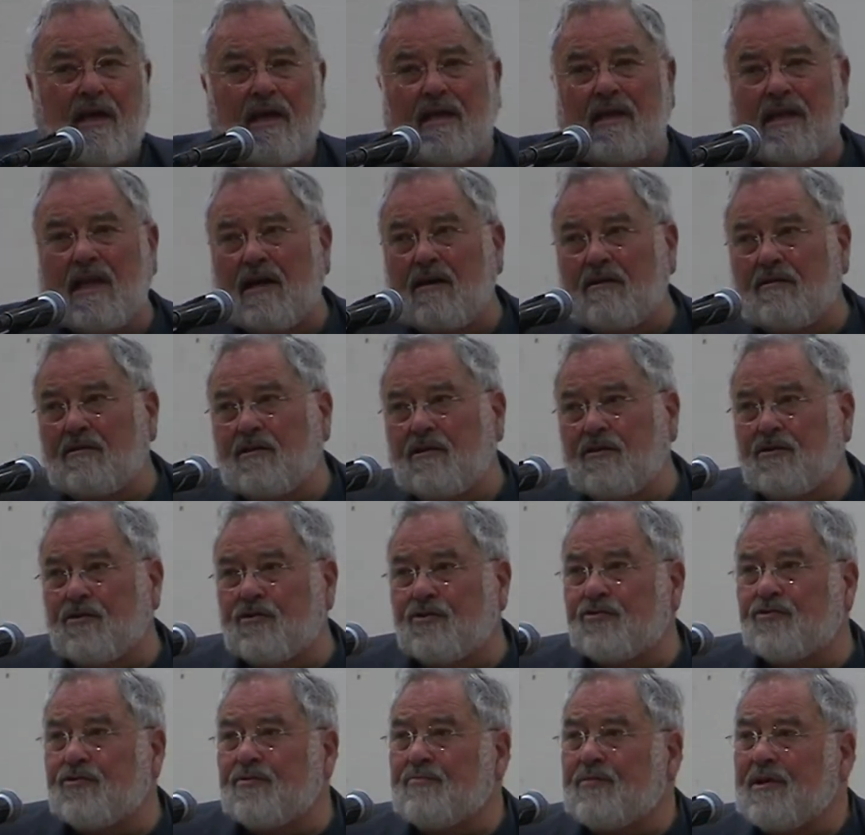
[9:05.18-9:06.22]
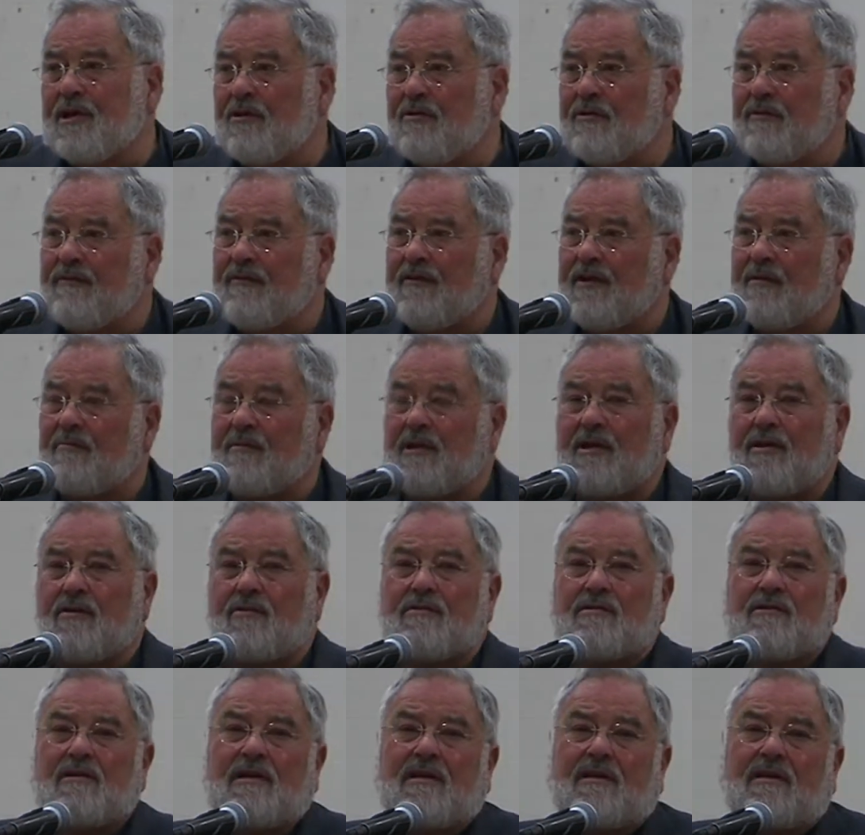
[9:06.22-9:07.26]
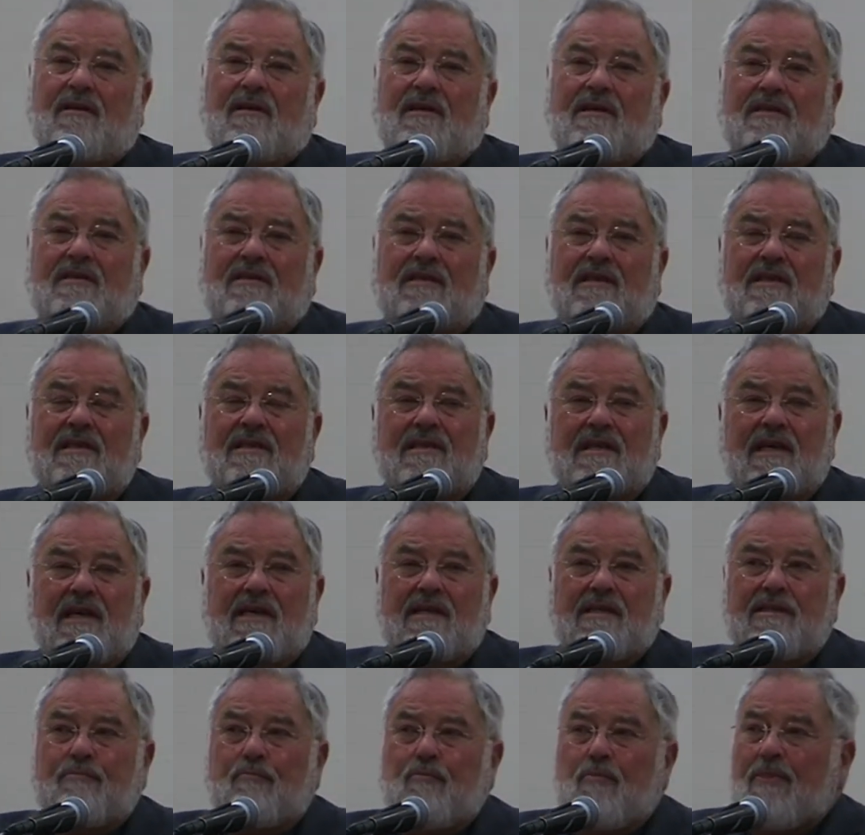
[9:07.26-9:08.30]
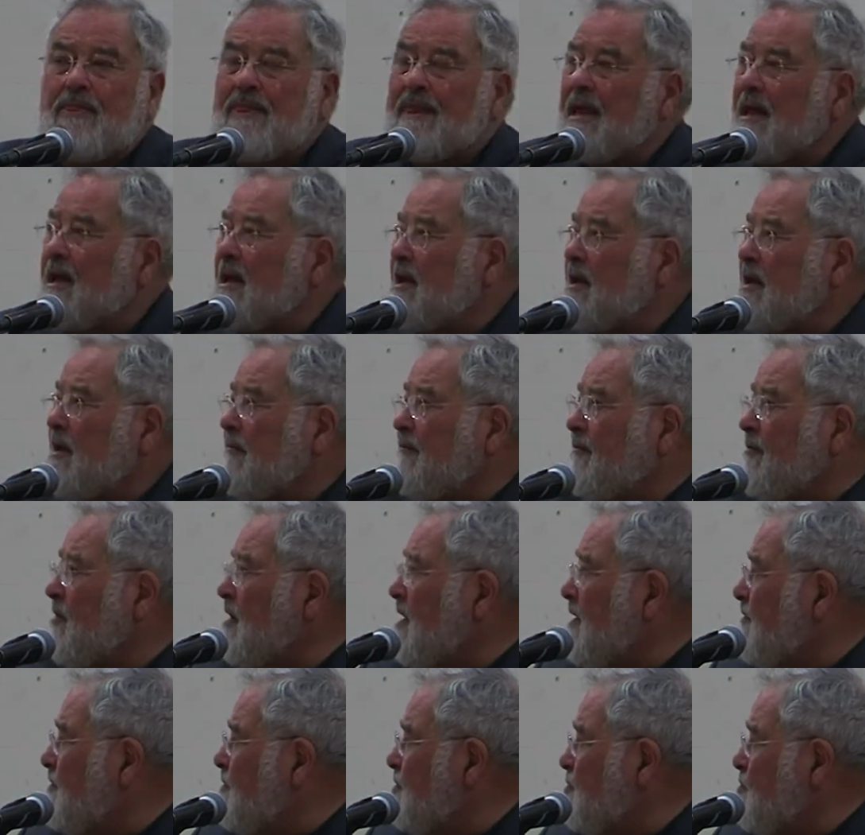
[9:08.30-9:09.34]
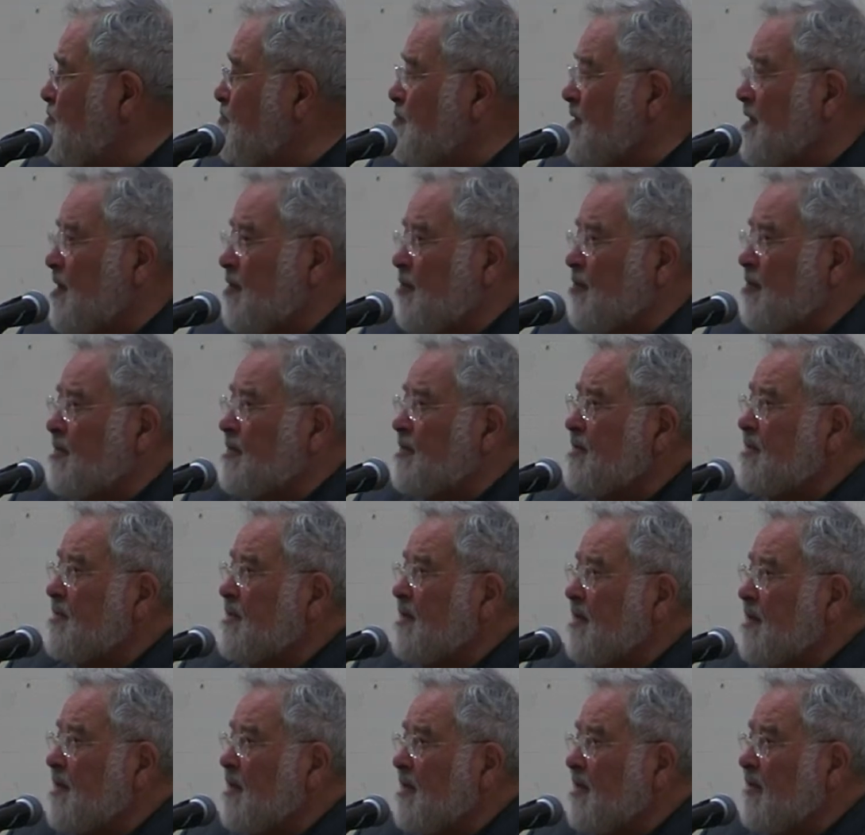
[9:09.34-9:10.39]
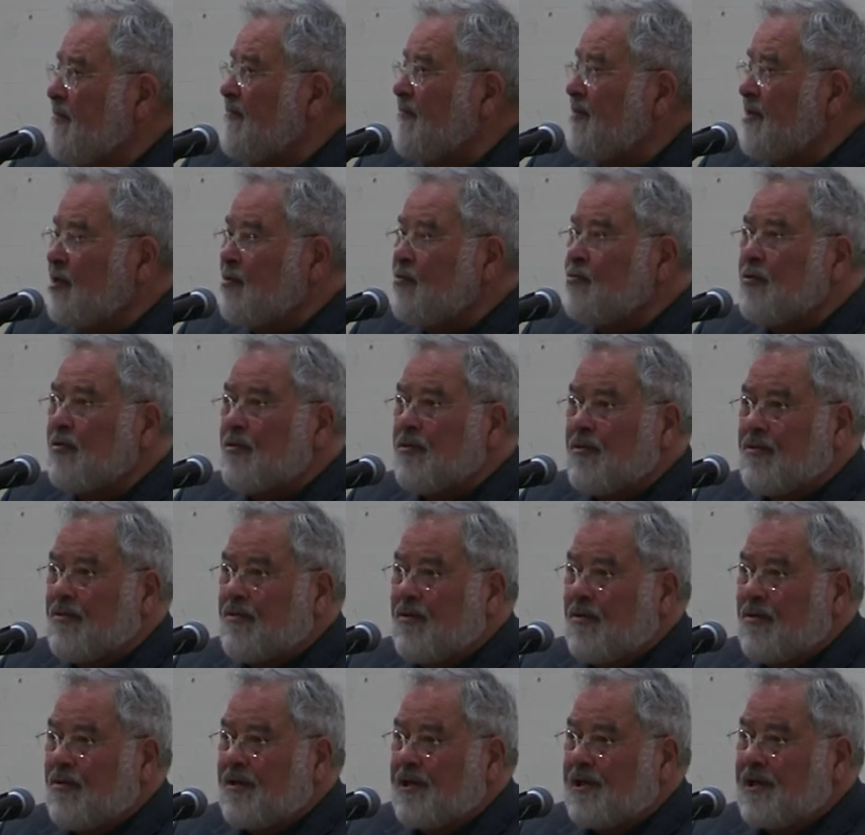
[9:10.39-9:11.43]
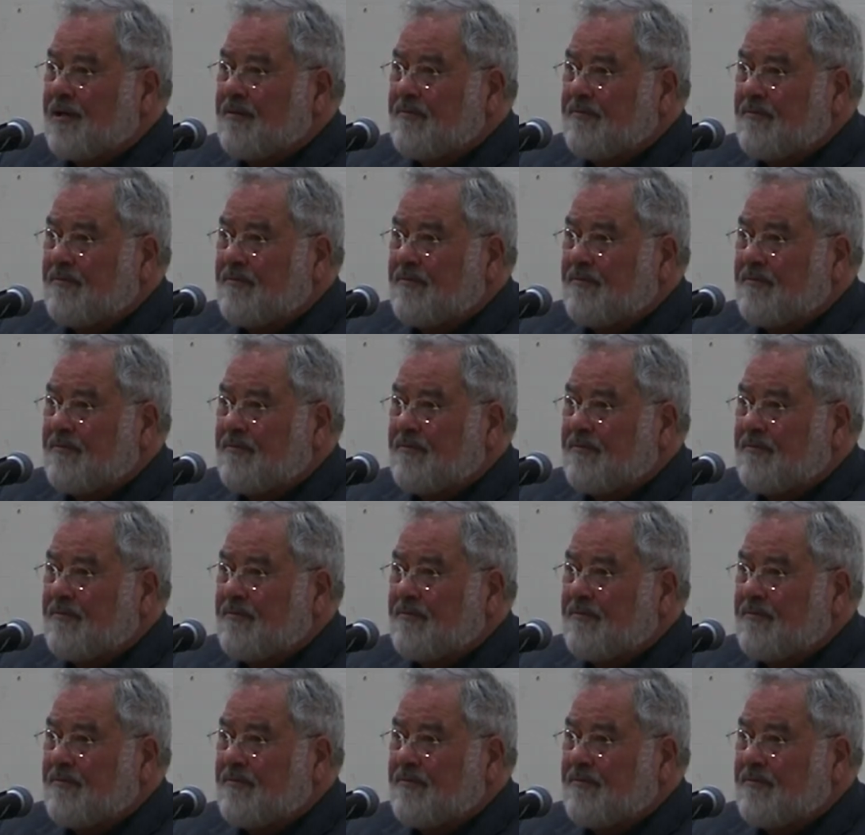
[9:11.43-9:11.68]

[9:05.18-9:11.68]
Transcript: Now, the nurturing parent family goes like this. It says, if you have two parents, they have equal authority.